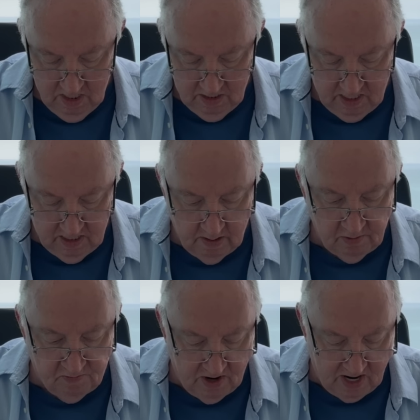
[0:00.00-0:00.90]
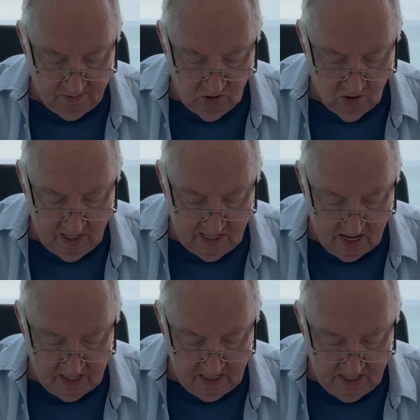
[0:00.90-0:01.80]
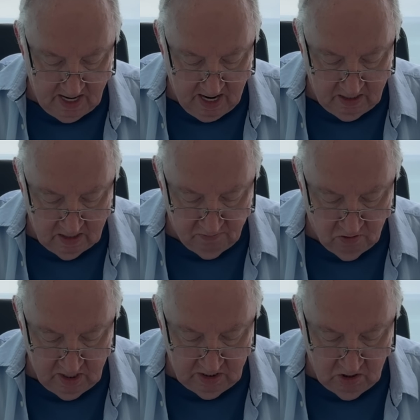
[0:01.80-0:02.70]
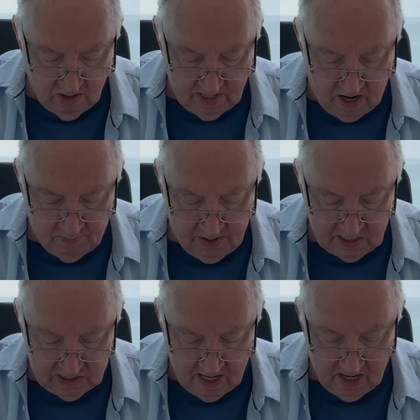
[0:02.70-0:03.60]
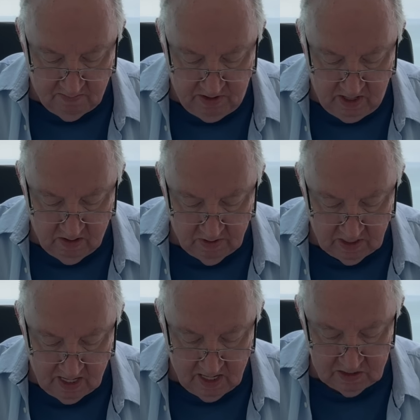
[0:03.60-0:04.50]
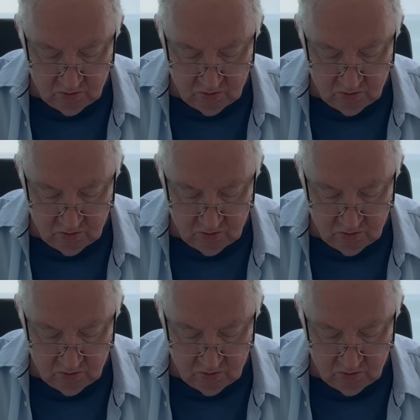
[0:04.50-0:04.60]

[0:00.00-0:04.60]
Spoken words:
Then number 5, going out at night. Avoid going out past 9 p.m. unless